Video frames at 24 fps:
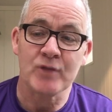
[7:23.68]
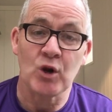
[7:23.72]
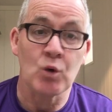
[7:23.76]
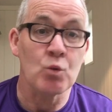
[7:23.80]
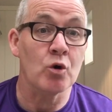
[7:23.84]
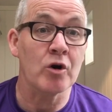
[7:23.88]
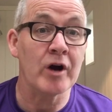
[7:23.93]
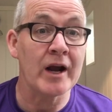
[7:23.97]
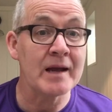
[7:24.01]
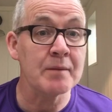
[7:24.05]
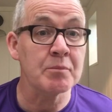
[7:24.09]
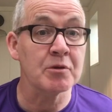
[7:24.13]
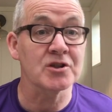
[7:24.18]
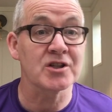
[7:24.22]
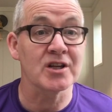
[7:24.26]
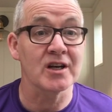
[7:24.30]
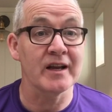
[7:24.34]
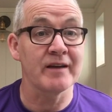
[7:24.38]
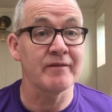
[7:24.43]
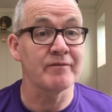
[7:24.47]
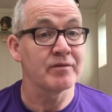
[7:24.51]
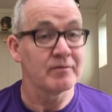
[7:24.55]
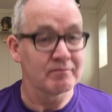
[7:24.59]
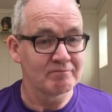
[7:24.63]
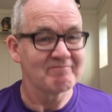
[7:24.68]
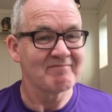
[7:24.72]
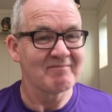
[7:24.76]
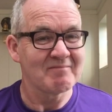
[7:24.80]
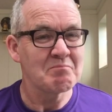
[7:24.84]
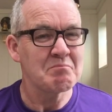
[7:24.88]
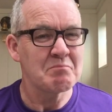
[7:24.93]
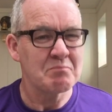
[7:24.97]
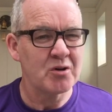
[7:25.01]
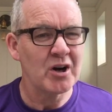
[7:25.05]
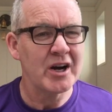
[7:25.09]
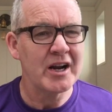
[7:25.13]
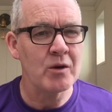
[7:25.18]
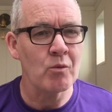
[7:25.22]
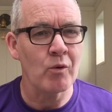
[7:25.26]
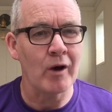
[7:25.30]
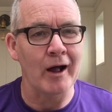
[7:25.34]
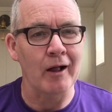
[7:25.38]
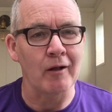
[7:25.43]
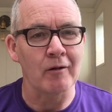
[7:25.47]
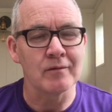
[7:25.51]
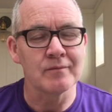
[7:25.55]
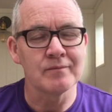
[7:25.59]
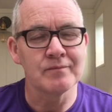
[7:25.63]
were able to live pretty
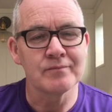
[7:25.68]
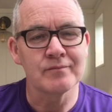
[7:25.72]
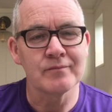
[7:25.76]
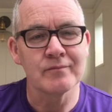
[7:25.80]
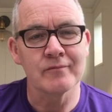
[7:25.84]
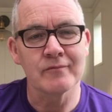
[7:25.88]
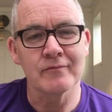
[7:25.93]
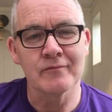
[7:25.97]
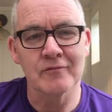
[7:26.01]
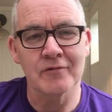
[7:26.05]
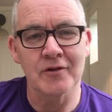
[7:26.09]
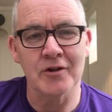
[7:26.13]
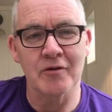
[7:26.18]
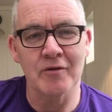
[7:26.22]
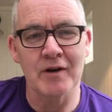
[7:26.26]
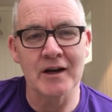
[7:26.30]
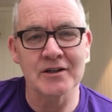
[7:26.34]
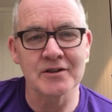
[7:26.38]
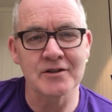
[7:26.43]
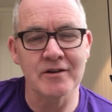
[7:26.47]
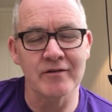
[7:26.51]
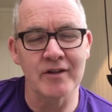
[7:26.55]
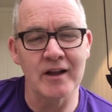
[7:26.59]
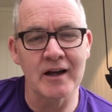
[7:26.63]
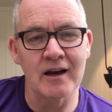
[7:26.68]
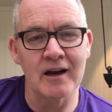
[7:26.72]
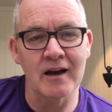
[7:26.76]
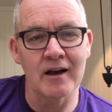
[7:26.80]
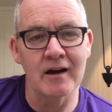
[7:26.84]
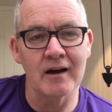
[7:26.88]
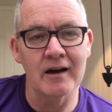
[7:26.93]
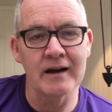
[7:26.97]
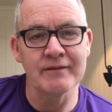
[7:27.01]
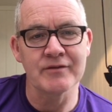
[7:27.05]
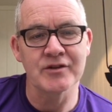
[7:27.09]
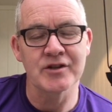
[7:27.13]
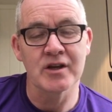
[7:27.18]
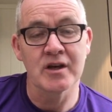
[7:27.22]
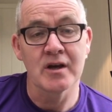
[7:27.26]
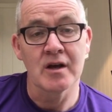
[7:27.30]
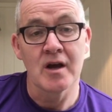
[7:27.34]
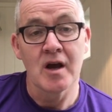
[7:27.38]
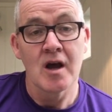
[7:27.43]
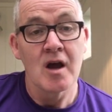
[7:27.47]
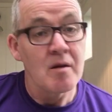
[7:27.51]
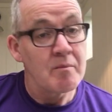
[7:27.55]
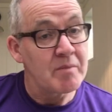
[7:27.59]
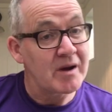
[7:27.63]
well for the rest of their lives.
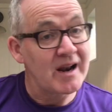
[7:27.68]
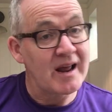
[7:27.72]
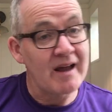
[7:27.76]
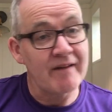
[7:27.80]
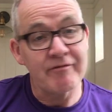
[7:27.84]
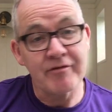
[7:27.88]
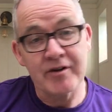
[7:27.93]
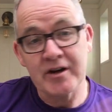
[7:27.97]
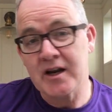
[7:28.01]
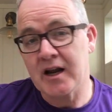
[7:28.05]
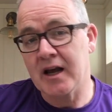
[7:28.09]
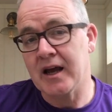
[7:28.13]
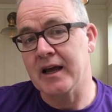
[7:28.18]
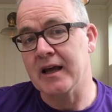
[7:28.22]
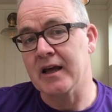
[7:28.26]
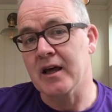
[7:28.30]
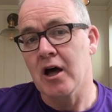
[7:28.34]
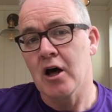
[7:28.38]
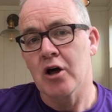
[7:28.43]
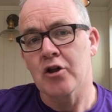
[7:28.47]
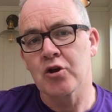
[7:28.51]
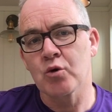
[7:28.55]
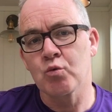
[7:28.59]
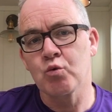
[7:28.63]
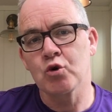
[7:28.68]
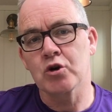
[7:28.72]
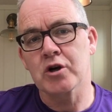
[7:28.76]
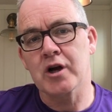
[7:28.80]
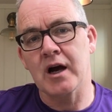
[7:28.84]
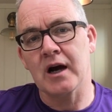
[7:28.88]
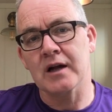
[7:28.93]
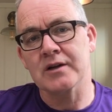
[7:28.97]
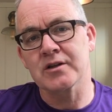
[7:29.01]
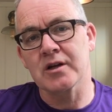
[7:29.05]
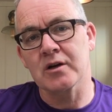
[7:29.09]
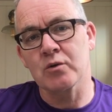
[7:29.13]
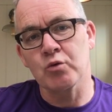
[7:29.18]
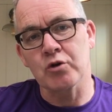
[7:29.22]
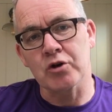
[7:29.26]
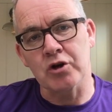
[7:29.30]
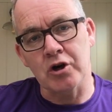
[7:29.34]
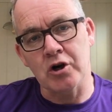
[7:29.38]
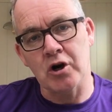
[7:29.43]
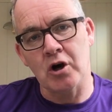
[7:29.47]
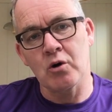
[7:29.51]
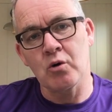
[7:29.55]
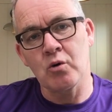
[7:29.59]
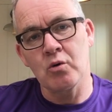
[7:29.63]
But every day the woodcutter would
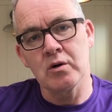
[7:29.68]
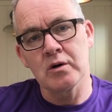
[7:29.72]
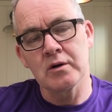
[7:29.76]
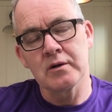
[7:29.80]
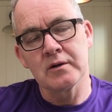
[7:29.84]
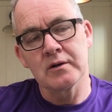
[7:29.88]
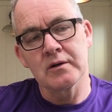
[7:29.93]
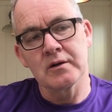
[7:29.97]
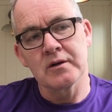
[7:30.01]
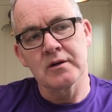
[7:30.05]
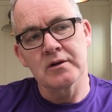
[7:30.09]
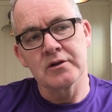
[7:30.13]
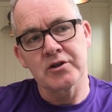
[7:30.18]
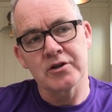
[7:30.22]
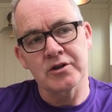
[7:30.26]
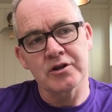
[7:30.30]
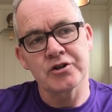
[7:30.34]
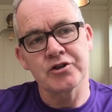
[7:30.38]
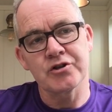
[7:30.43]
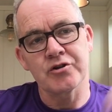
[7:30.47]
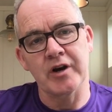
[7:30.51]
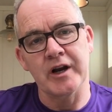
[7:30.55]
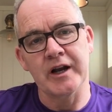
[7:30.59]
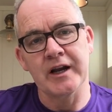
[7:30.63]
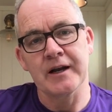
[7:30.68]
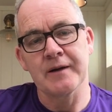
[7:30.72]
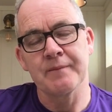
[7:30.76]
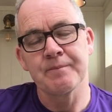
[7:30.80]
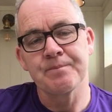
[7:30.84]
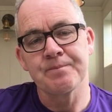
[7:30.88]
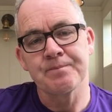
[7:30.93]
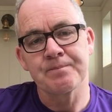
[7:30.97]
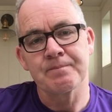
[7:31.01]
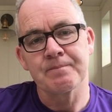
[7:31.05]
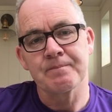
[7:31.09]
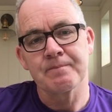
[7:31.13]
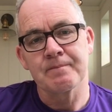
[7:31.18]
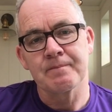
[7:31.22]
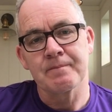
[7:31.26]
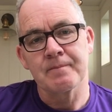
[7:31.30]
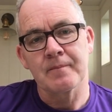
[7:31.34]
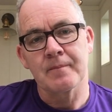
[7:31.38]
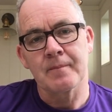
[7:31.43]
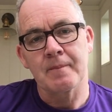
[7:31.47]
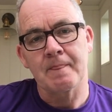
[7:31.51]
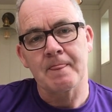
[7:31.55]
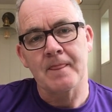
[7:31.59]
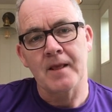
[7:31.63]
go to the tree
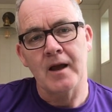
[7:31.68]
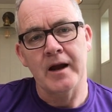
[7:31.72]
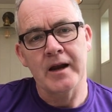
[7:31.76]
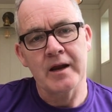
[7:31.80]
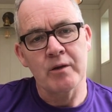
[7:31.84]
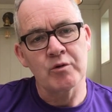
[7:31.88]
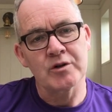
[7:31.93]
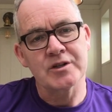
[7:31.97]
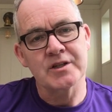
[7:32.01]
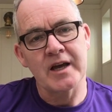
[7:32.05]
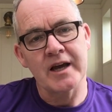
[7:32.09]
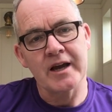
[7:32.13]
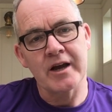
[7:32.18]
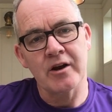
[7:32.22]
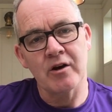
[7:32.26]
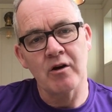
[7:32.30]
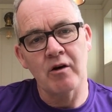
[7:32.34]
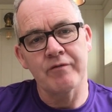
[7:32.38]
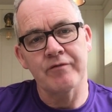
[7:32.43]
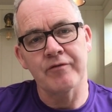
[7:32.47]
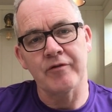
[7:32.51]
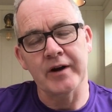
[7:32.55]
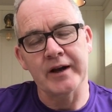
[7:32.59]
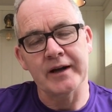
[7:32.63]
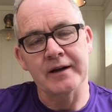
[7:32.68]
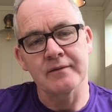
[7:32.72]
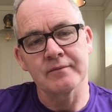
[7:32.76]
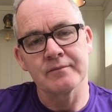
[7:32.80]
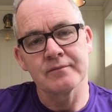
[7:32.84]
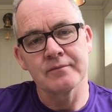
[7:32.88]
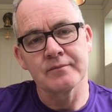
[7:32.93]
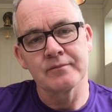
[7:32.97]
and he would take an offering